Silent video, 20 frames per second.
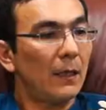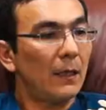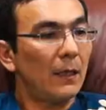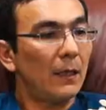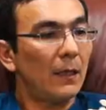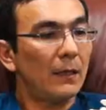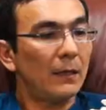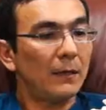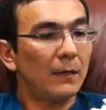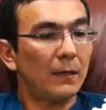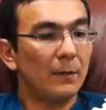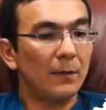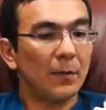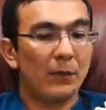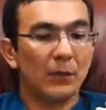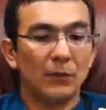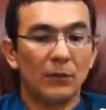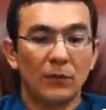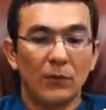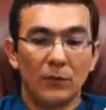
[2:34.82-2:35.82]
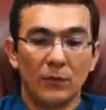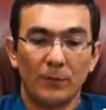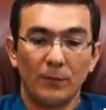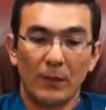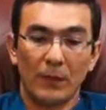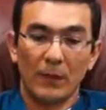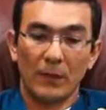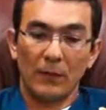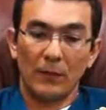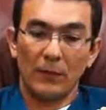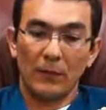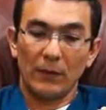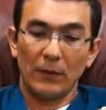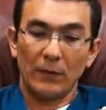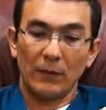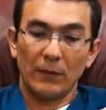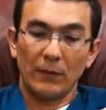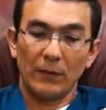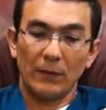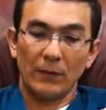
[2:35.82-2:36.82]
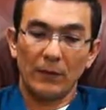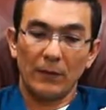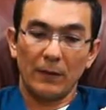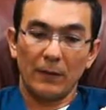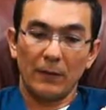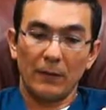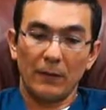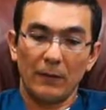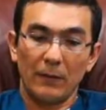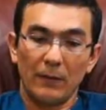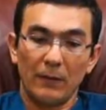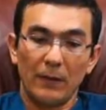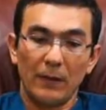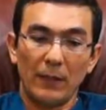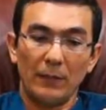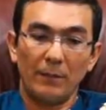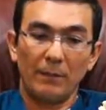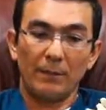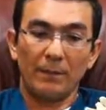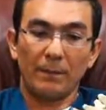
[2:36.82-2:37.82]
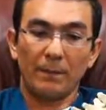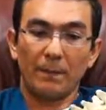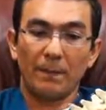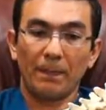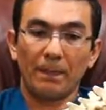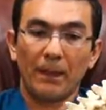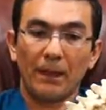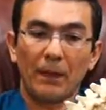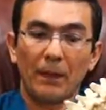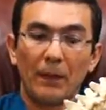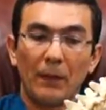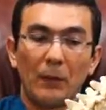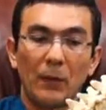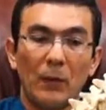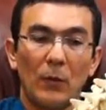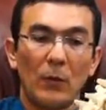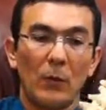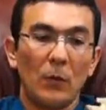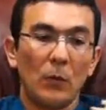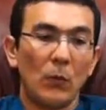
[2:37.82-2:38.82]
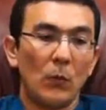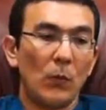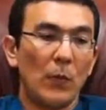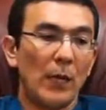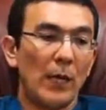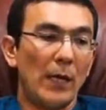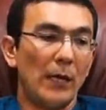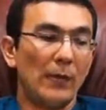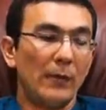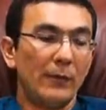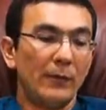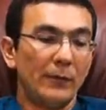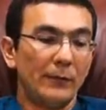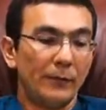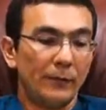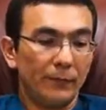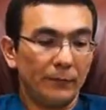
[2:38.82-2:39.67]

then something struck me. I was like, okay, when